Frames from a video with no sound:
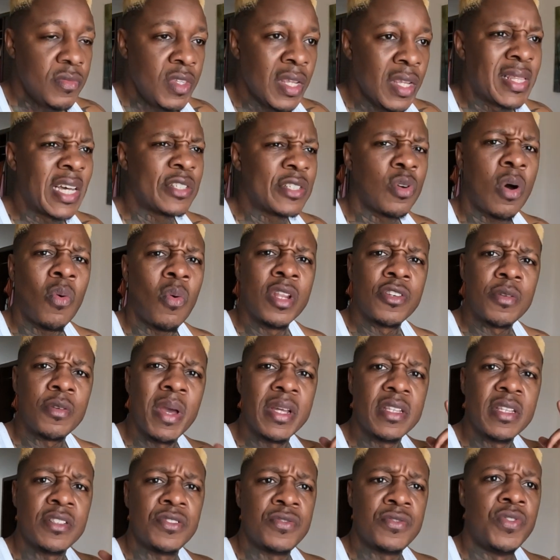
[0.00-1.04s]
that's why I wanted to
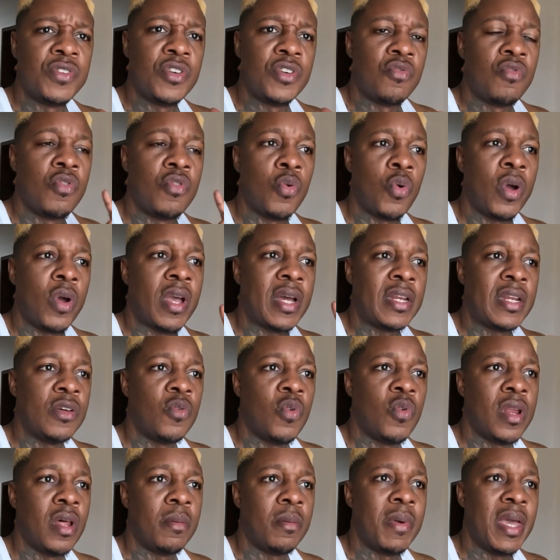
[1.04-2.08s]
make this video real quick. I didn't
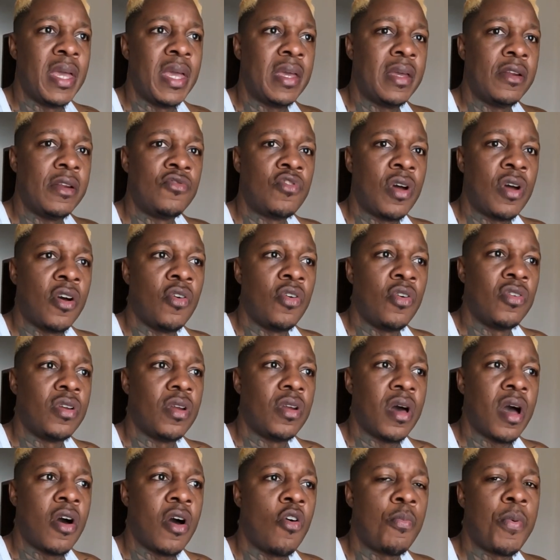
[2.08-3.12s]
want to make it drag on.
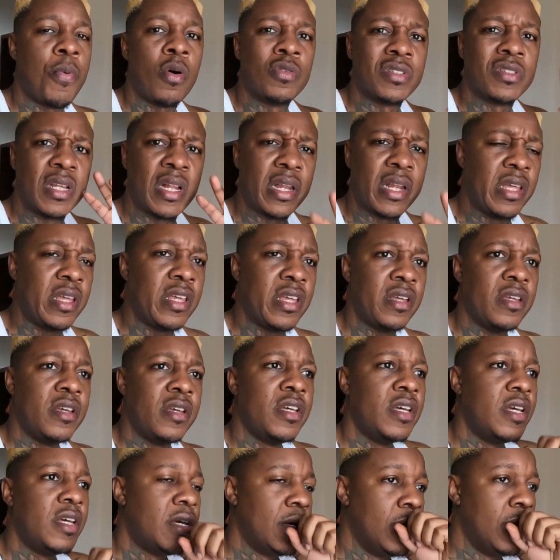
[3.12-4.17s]
I hope I was clear.
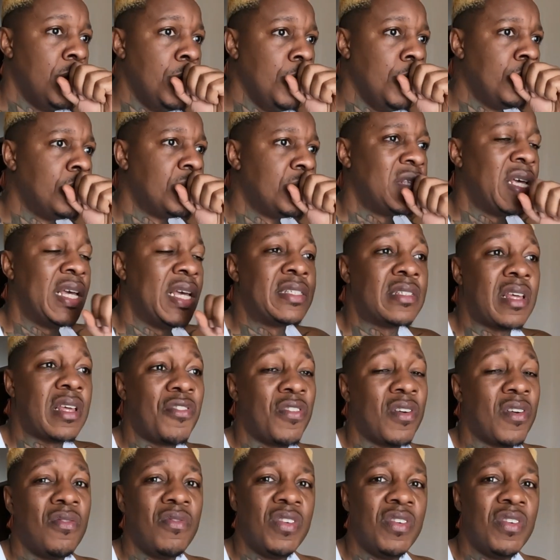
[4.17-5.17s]
The East African